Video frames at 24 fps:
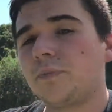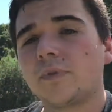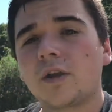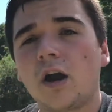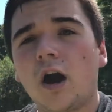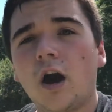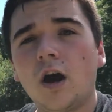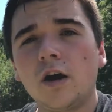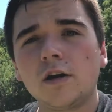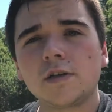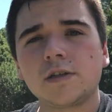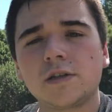
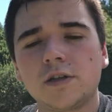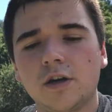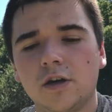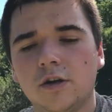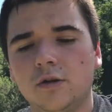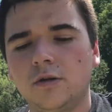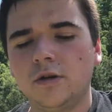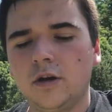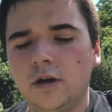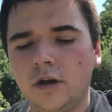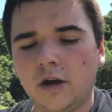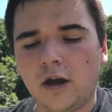Also,
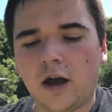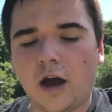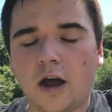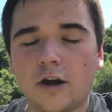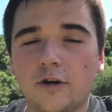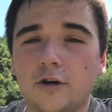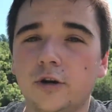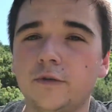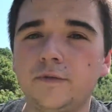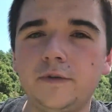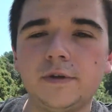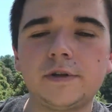I don't
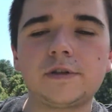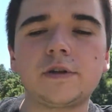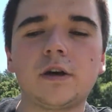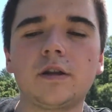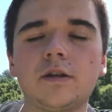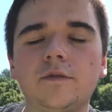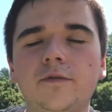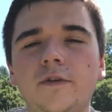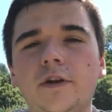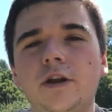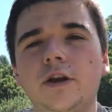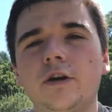know if you saw the
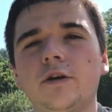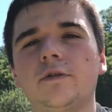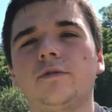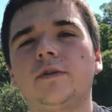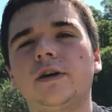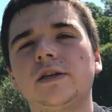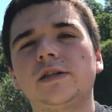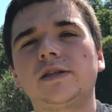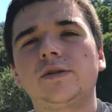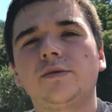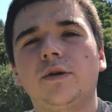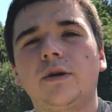video of
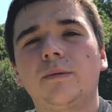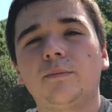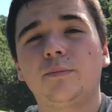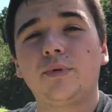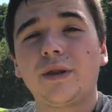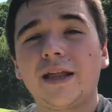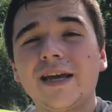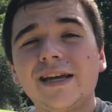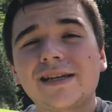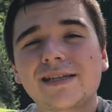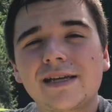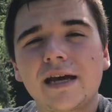us doing
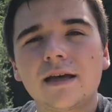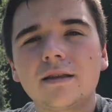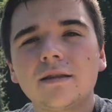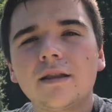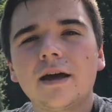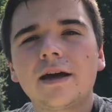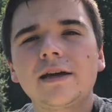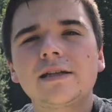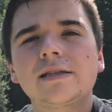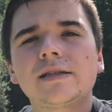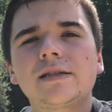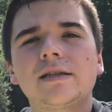Blake's
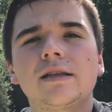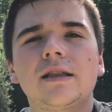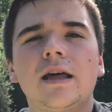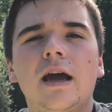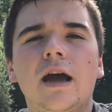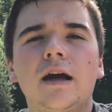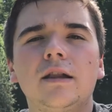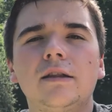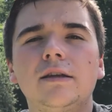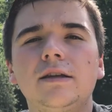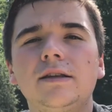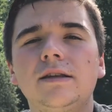headlights to the
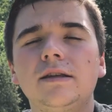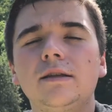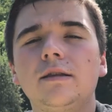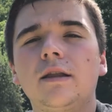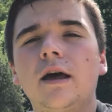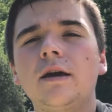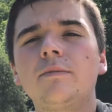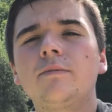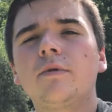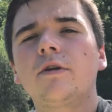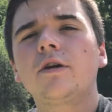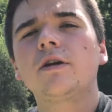LED
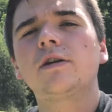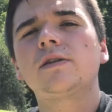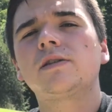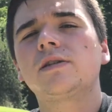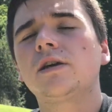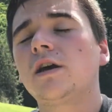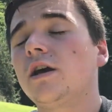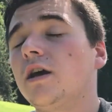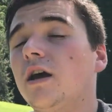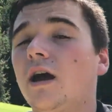light bars.